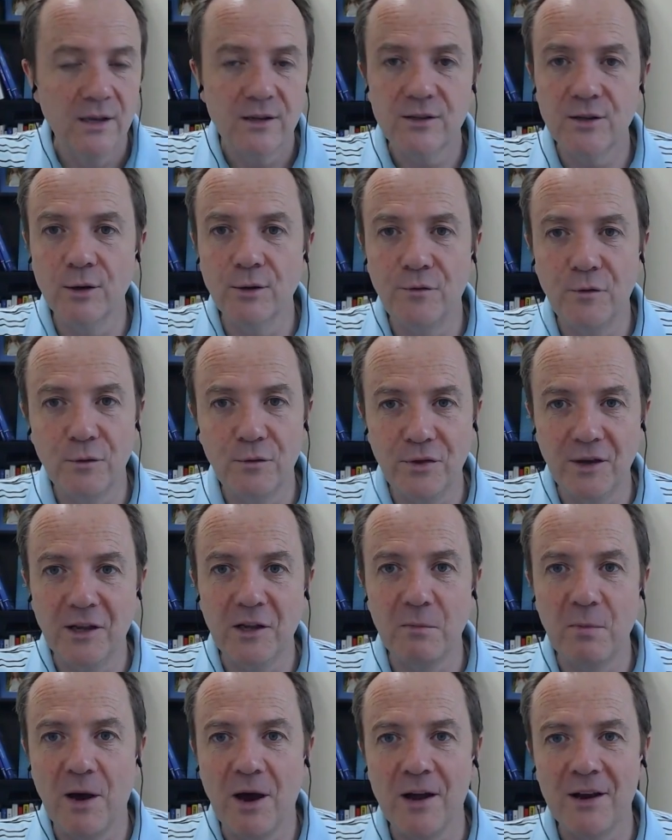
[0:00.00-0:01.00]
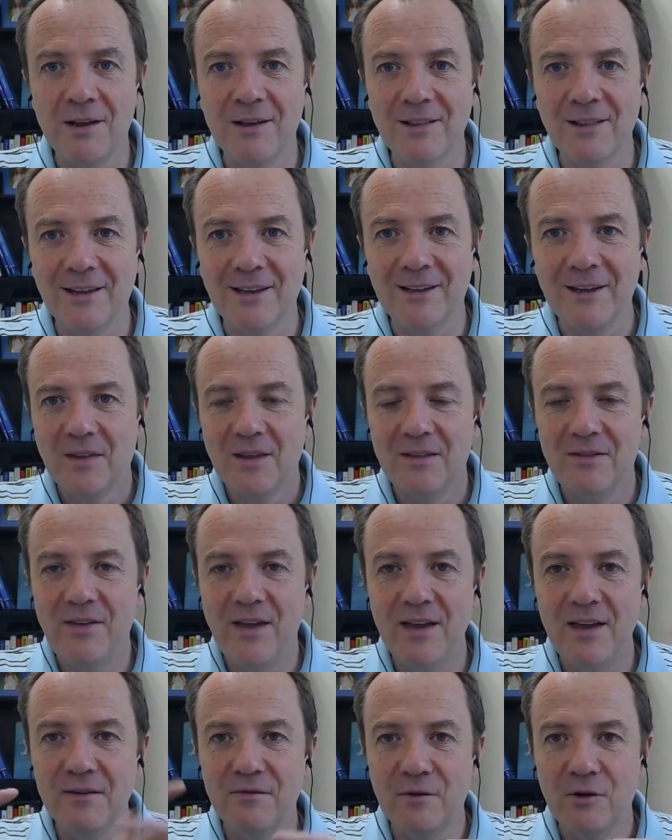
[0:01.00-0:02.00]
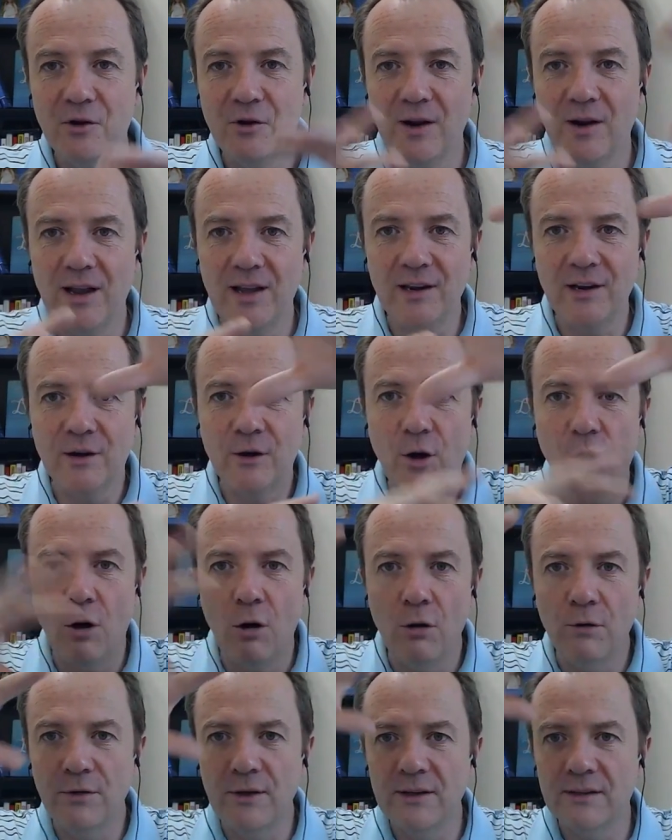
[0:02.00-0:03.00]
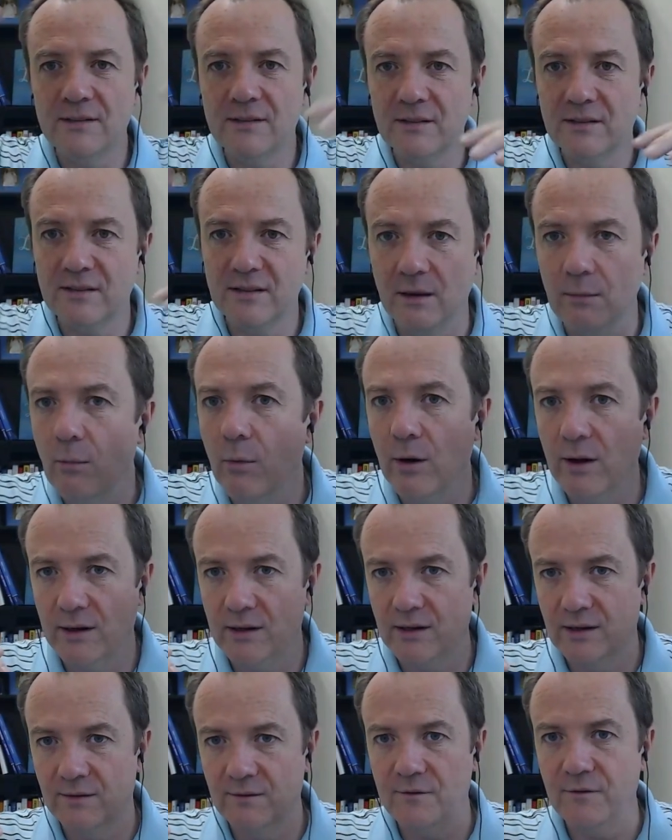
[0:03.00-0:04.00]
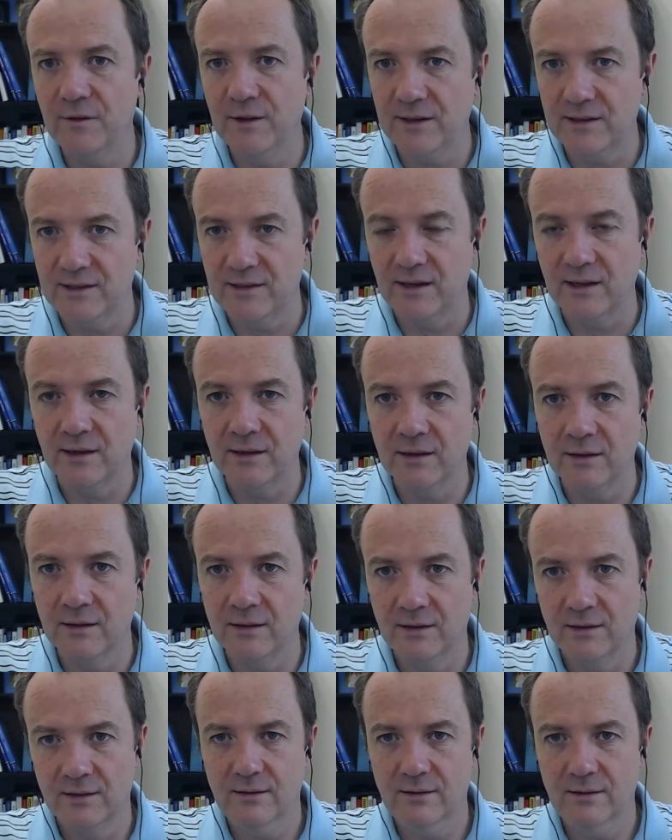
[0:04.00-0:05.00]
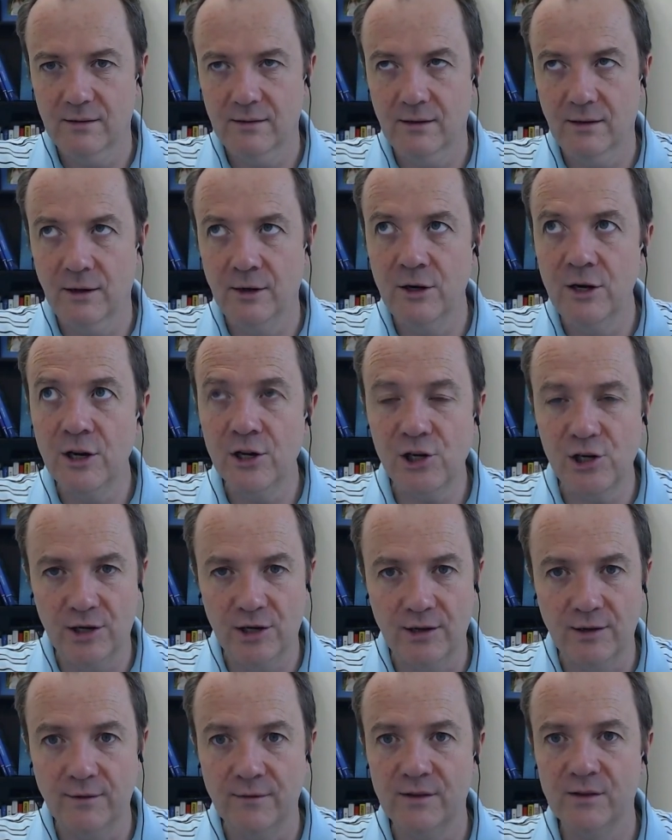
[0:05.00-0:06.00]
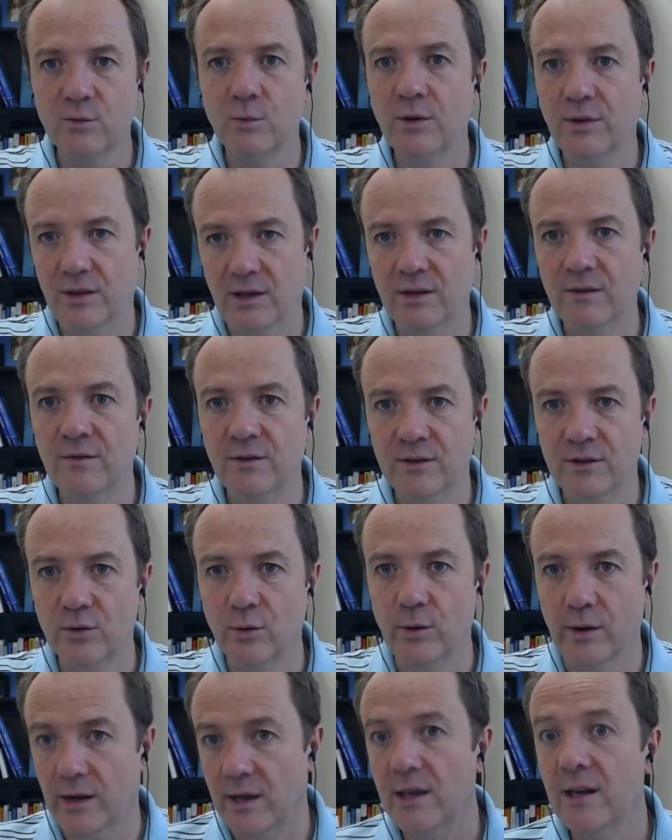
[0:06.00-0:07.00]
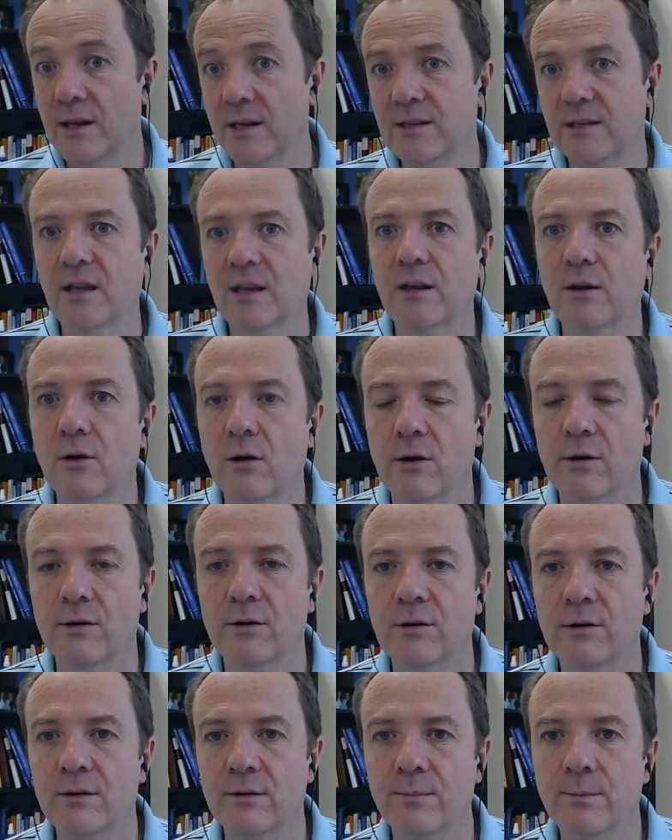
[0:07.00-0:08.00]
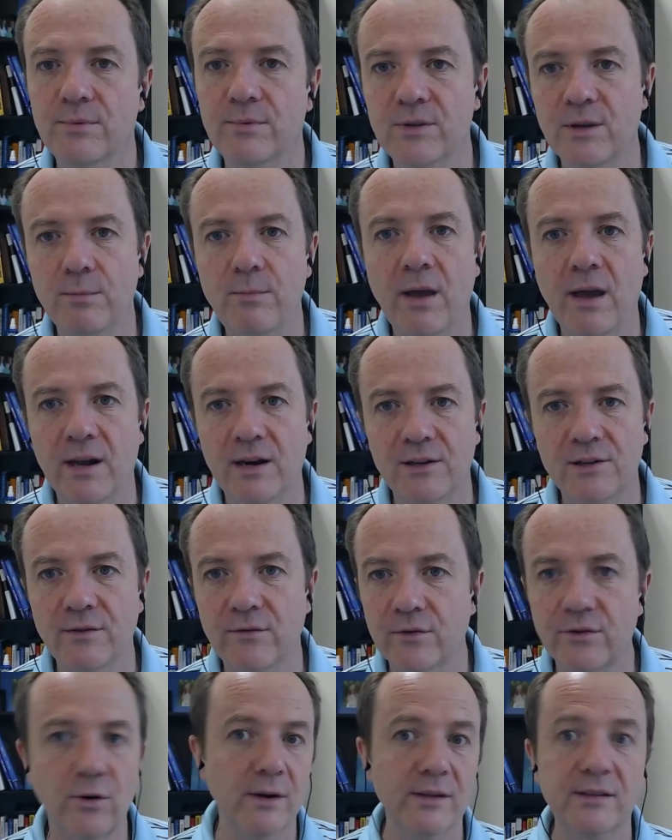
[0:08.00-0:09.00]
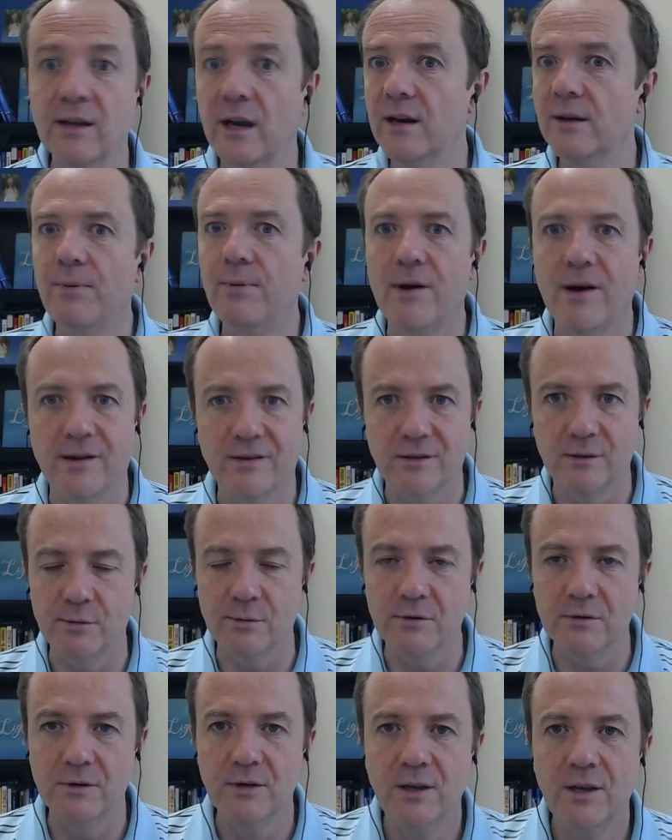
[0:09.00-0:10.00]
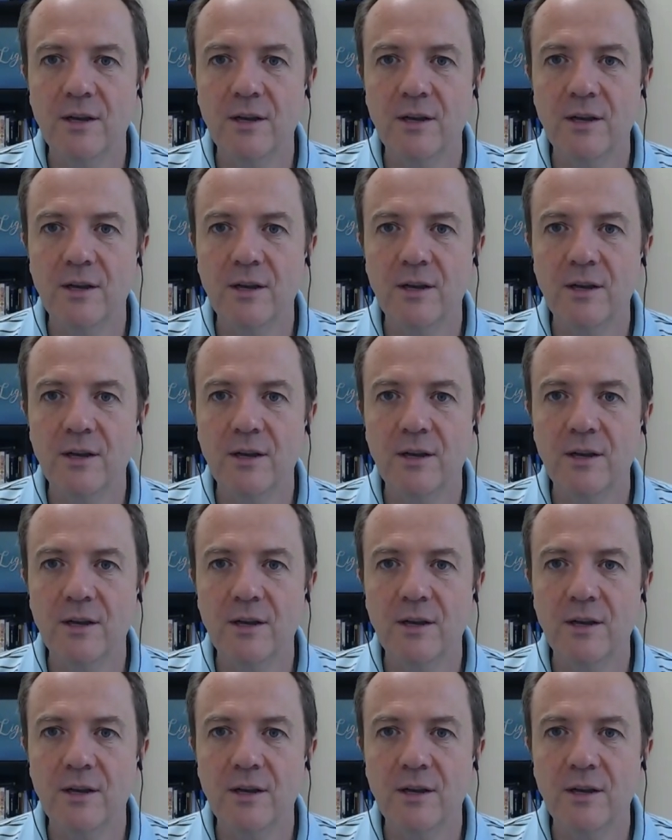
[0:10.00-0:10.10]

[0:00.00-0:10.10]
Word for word: So if you think about it, like, they have created all these somewhat conflicting initiatives with inventory. It is getting harder to, to manage inventory. It's not impossible.